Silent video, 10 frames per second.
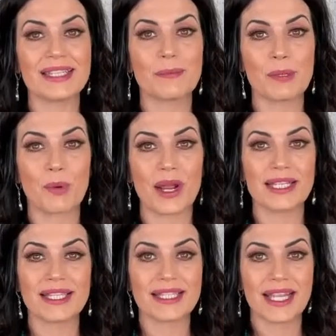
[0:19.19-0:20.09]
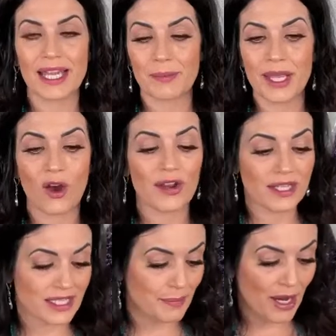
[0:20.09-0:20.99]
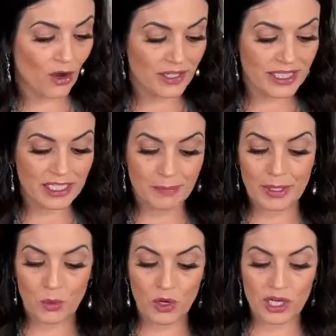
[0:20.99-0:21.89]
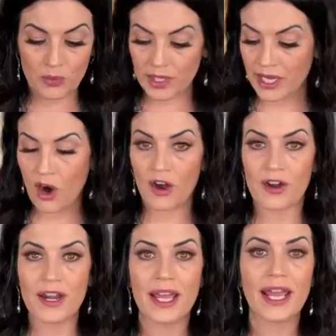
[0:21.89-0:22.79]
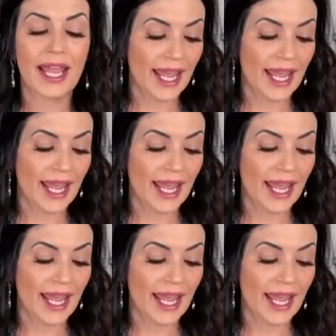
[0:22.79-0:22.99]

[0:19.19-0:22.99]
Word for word: Some of the prices, I gotta be honest, my artisans have been working really hard.